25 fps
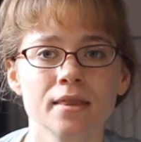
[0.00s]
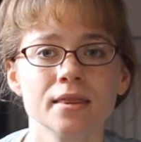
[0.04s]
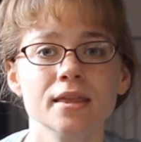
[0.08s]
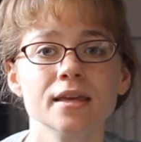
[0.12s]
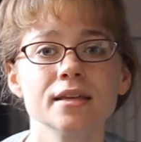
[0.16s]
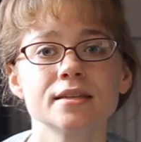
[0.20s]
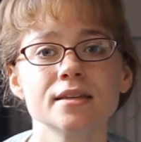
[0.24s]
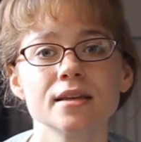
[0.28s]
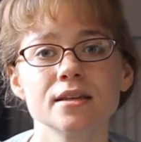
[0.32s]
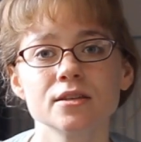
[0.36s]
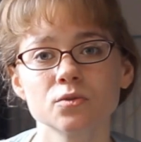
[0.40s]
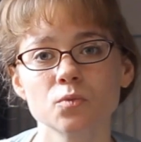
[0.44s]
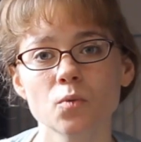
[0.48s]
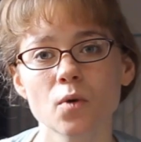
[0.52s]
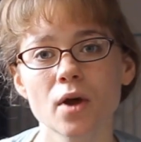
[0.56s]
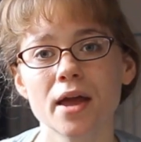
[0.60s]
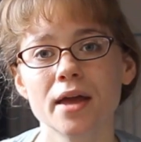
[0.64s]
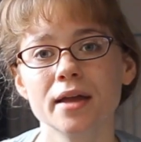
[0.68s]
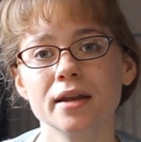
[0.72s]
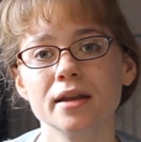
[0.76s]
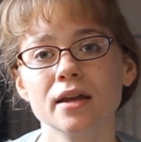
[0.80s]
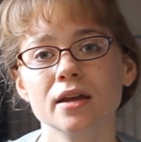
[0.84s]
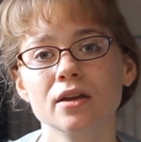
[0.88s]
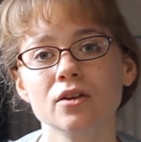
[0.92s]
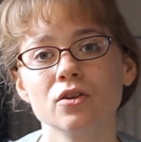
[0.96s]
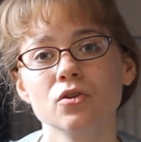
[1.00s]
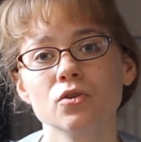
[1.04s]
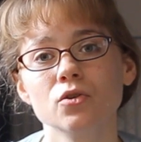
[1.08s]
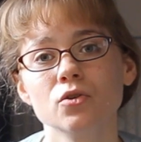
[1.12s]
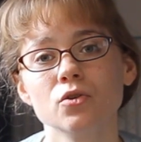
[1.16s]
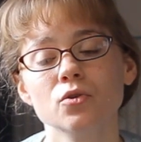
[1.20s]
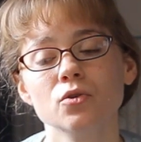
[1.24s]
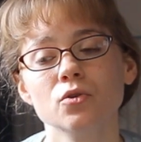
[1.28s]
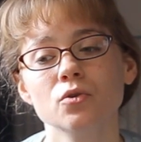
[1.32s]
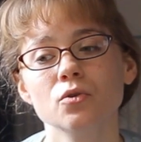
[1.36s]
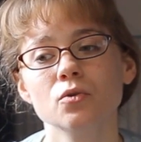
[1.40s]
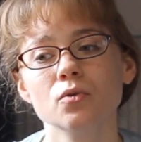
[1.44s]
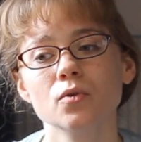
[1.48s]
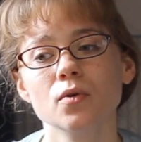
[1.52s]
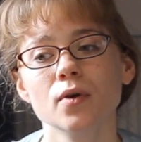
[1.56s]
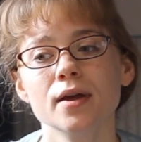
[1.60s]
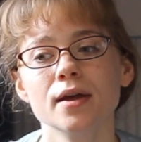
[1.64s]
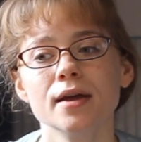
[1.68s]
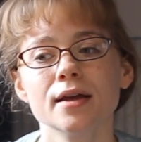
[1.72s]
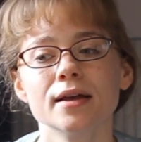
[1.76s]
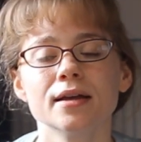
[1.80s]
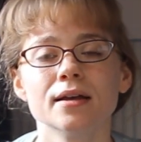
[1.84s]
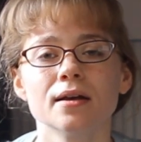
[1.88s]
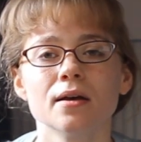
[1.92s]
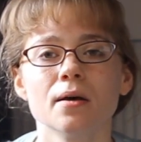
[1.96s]
This is when you
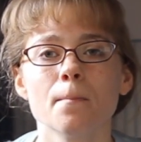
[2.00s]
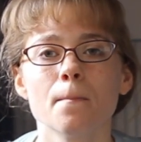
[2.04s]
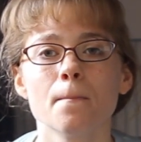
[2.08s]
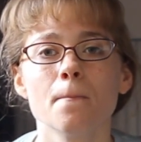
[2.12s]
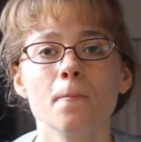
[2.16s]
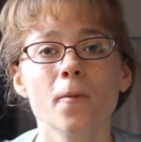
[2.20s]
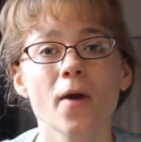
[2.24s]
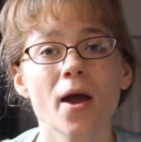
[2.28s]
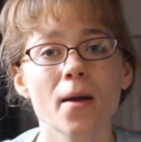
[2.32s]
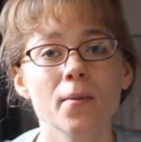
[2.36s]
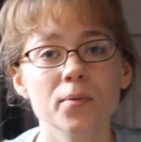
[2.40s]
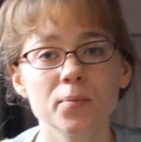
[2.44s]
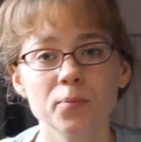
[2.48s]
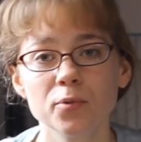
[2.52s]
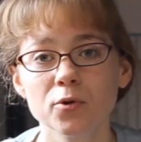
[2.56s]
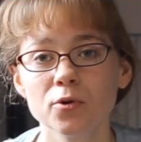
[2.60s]
rabbit